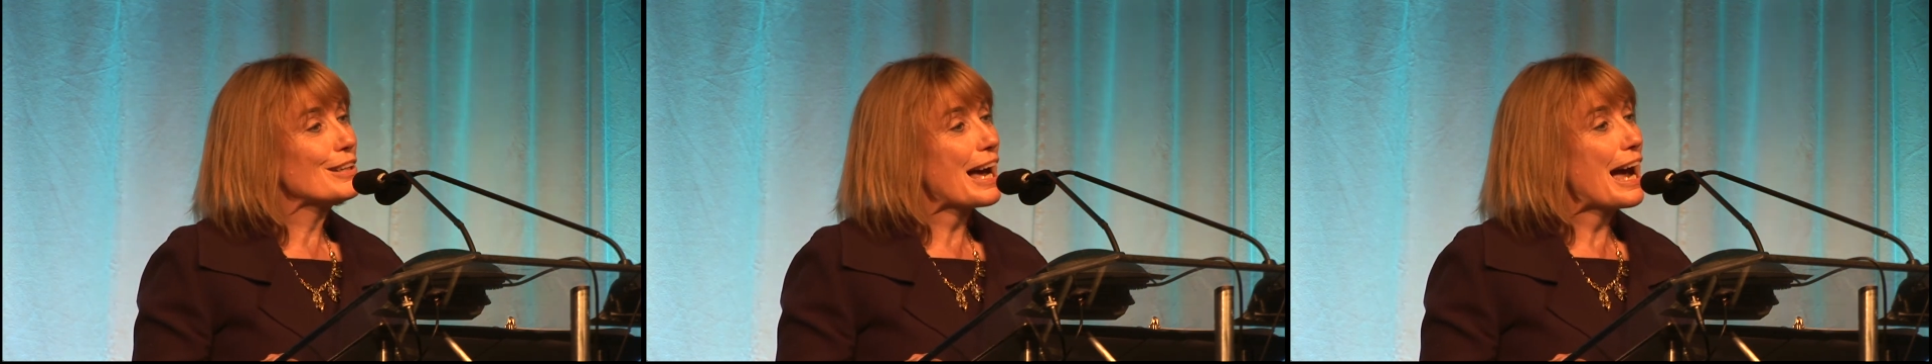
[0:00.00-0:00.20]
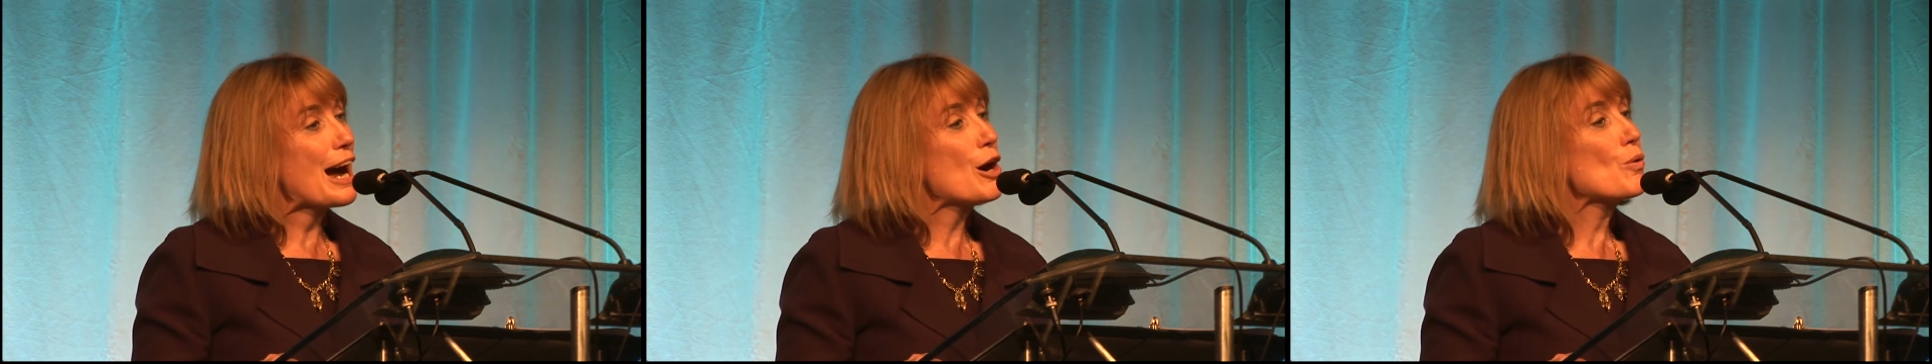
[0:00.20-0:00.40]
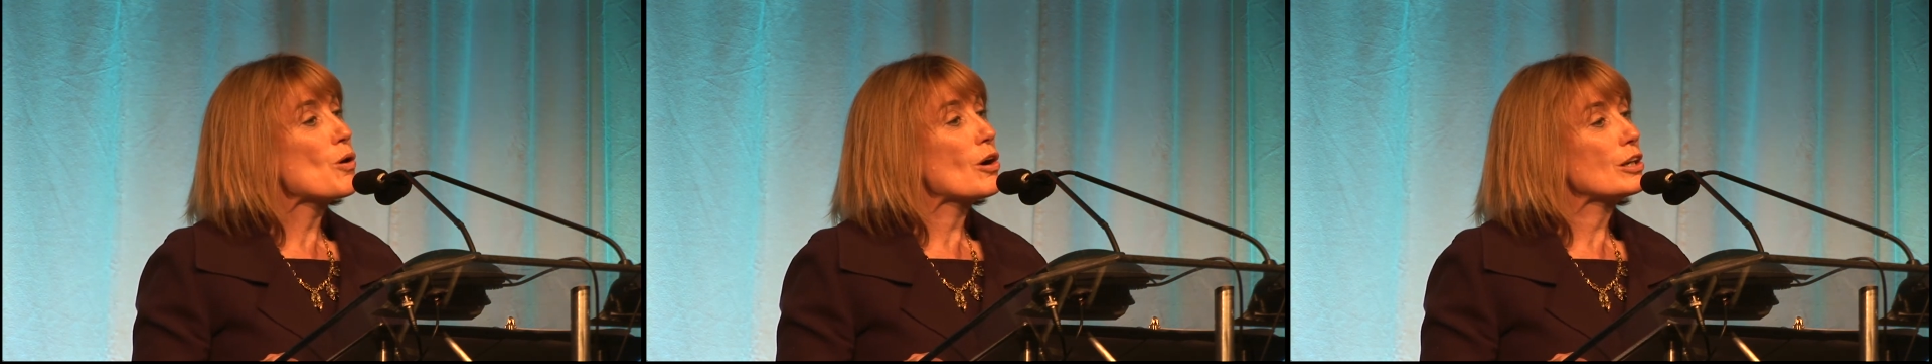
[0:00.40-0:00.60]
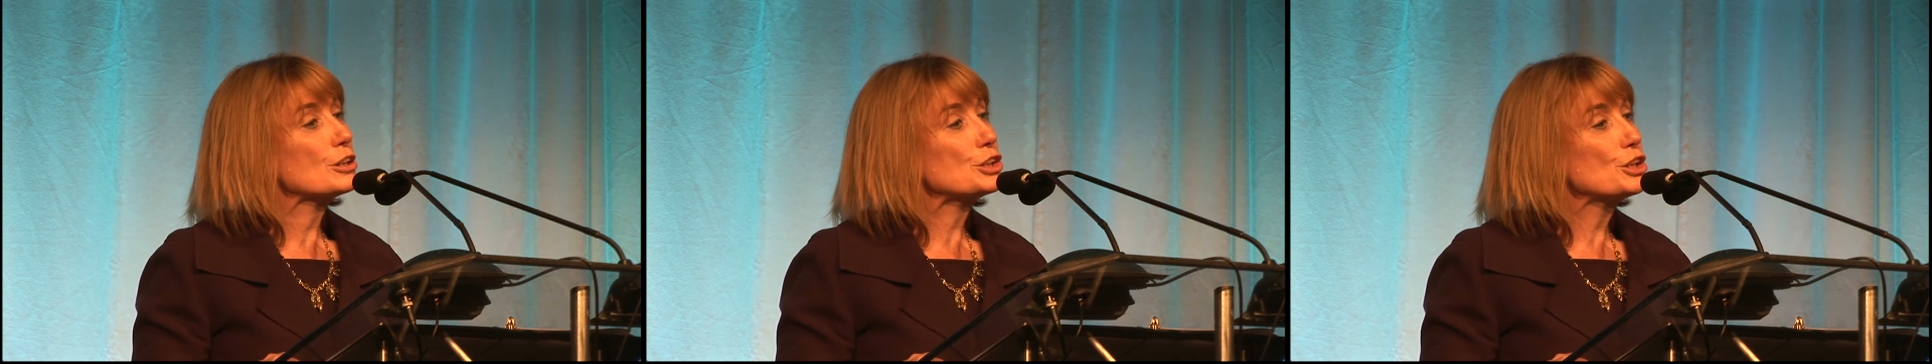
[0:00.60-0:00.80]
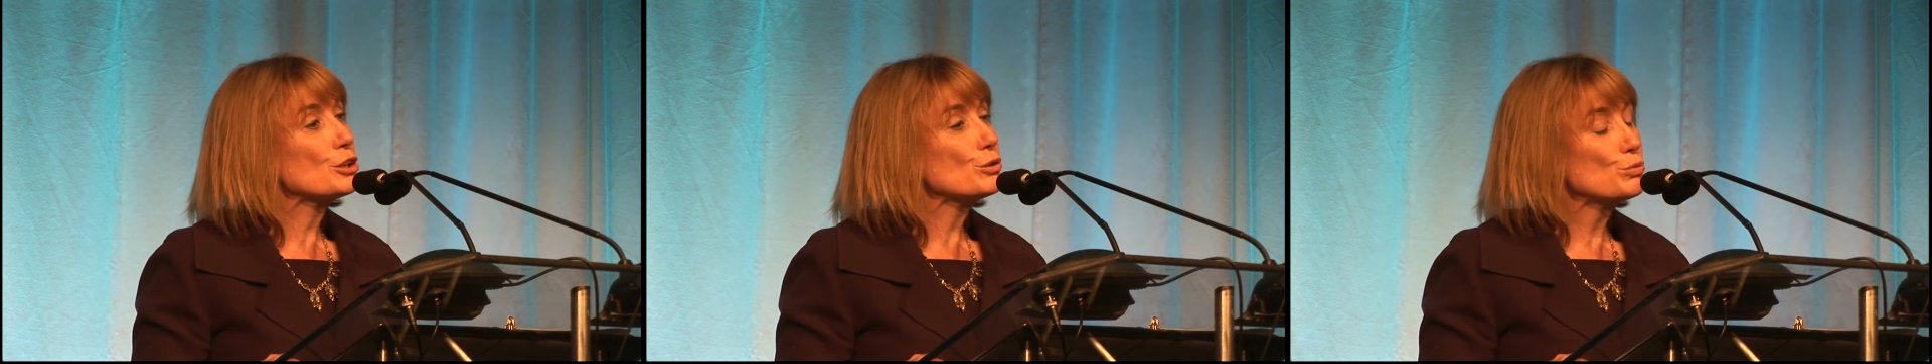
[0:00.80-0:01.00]
how our
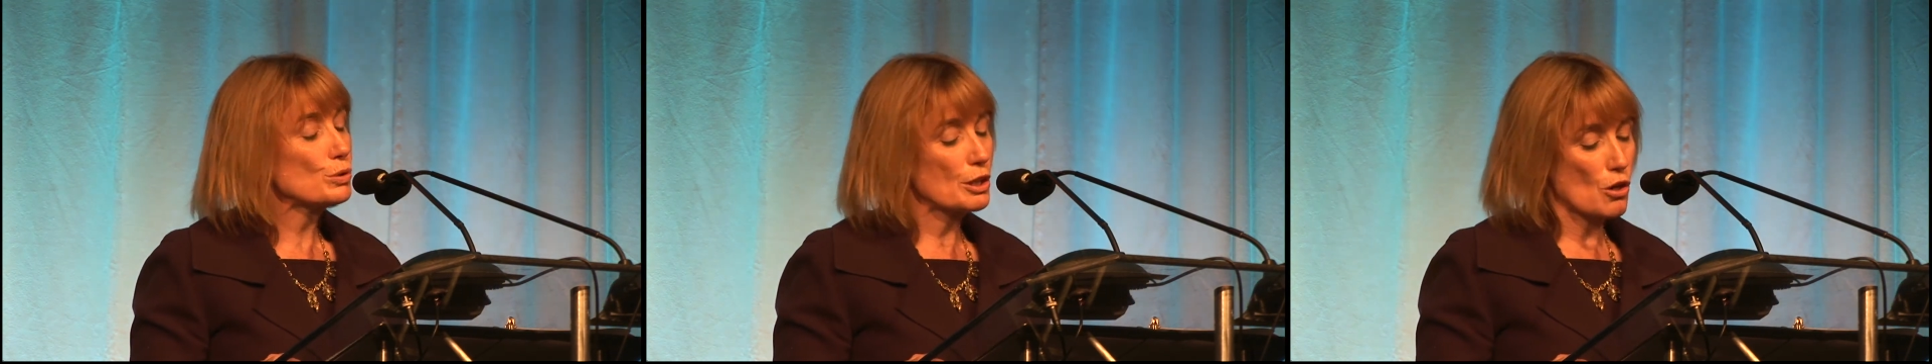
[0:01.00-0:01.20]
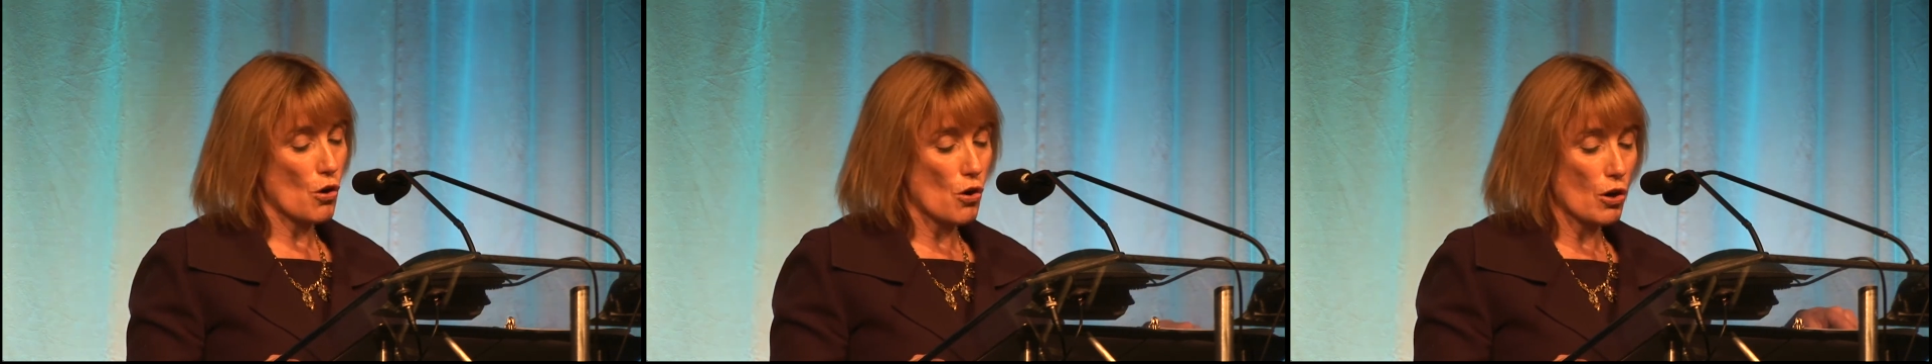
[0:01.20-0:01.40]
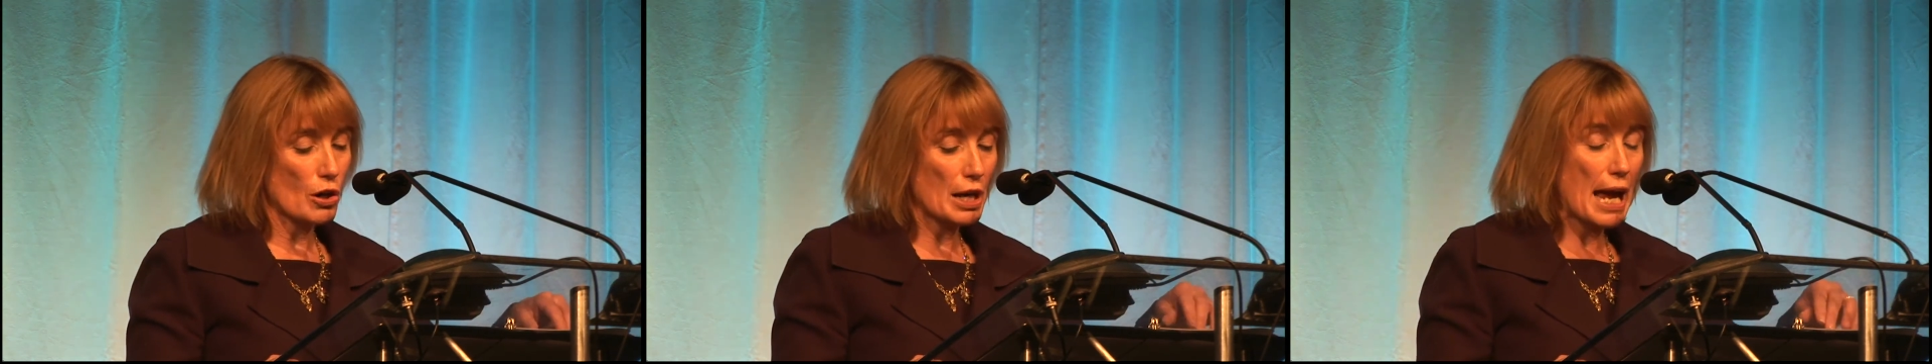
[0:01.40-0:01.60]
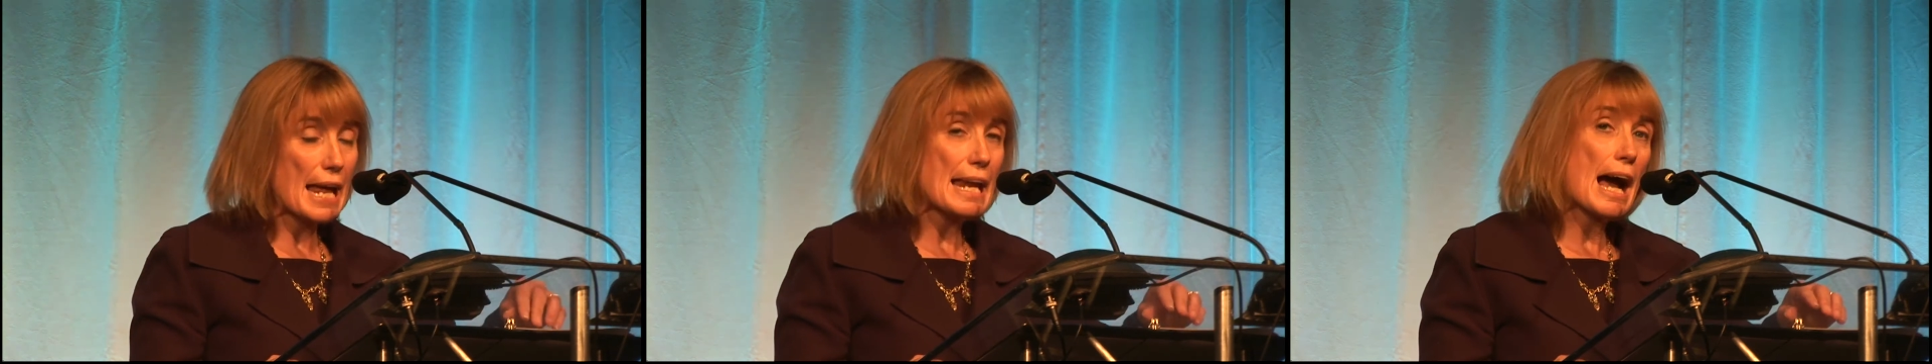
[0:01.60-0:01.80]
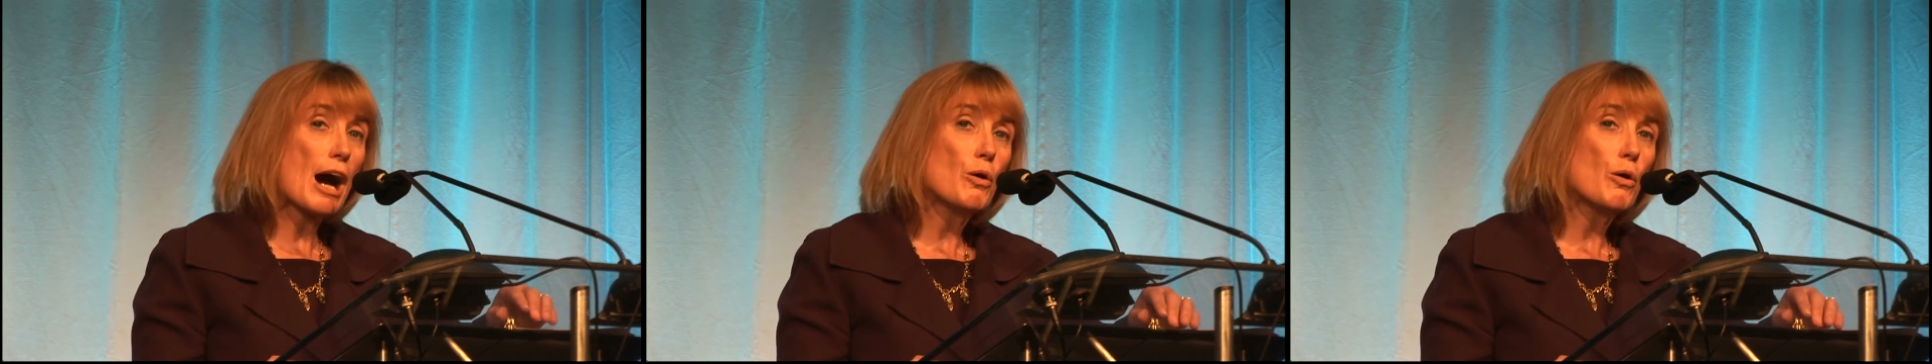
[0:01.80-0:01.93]
children are and